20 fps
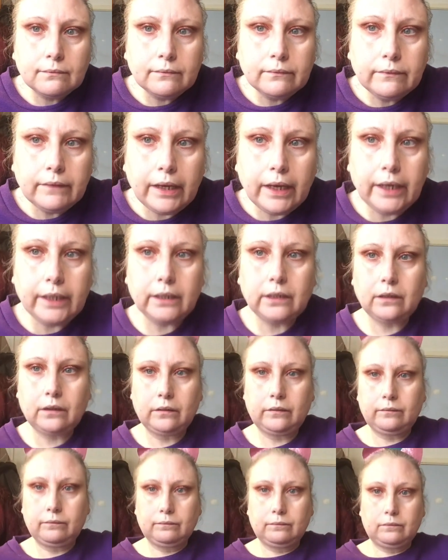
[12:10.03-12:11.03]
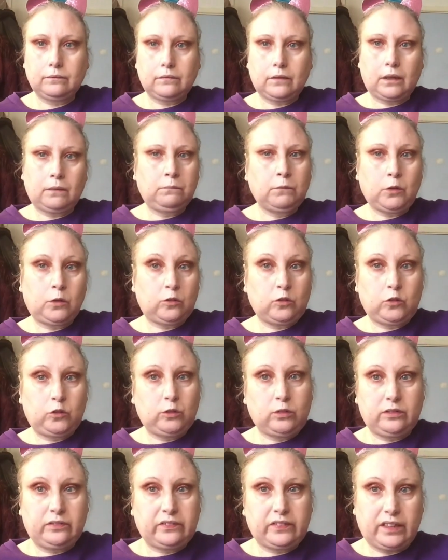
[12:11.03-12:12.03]
There you go. I'm not
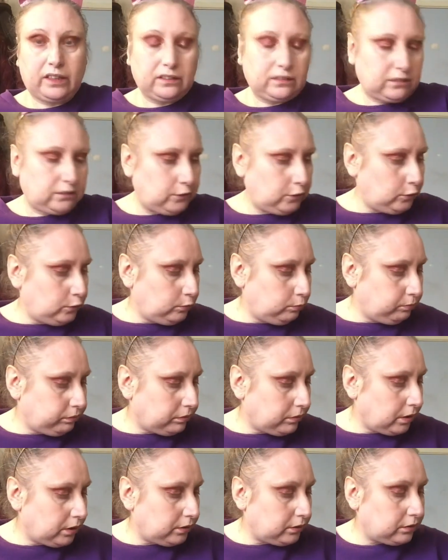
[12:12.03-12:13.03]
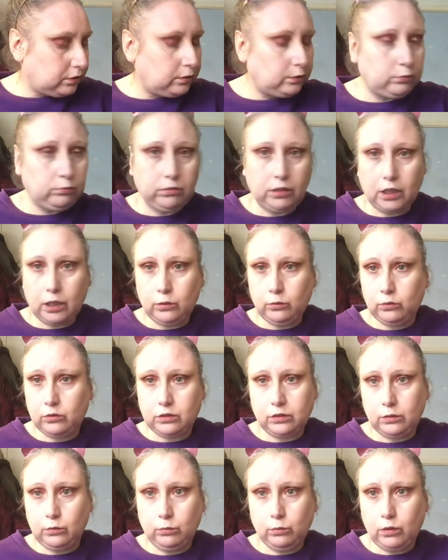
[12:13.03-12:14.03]
sure if that's too bright, too low,
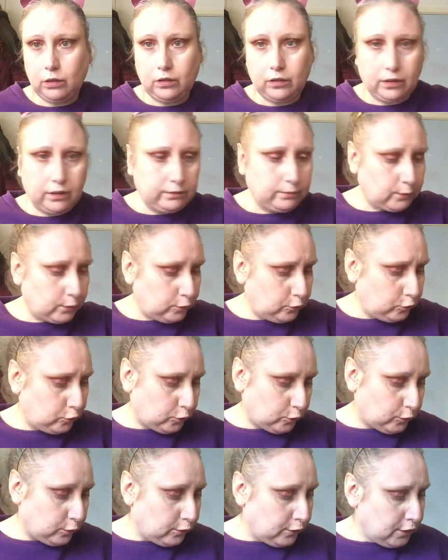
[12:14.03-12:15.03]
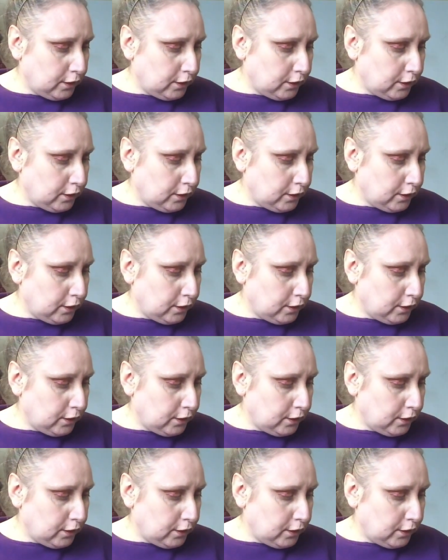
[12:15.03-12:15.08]
too what. I'm not sure.